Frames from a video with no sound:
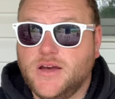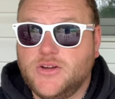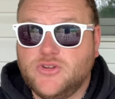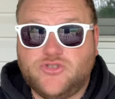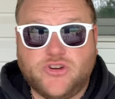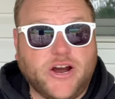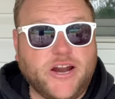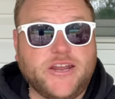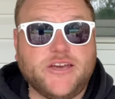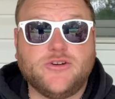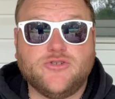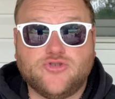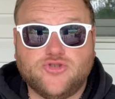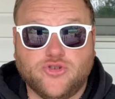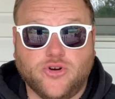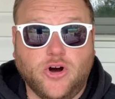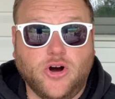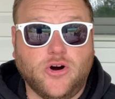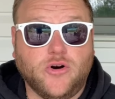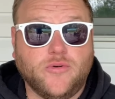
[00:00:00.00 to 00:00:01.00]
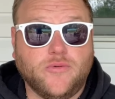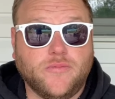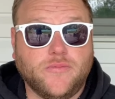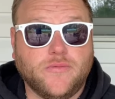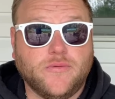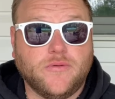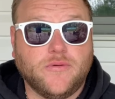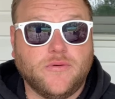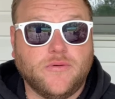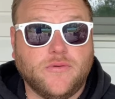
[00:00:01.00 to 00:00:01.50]
Johnny
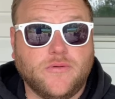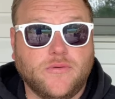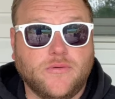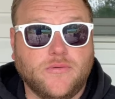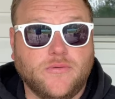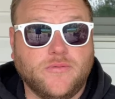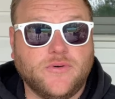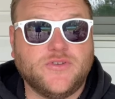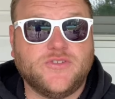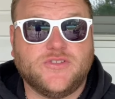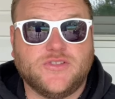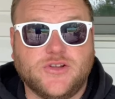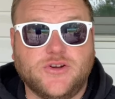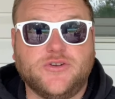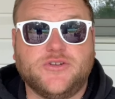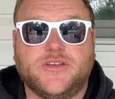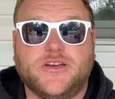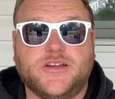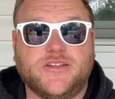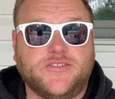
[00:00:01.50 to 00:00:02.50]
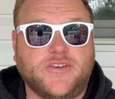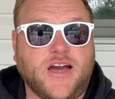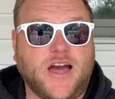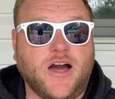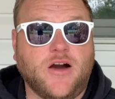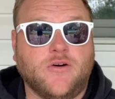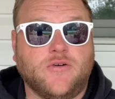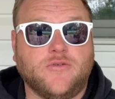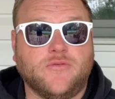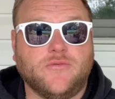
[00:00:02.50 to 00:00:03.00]
Gaudreau was literally in
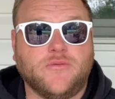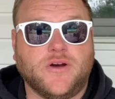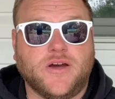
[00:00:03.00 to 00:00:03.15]
town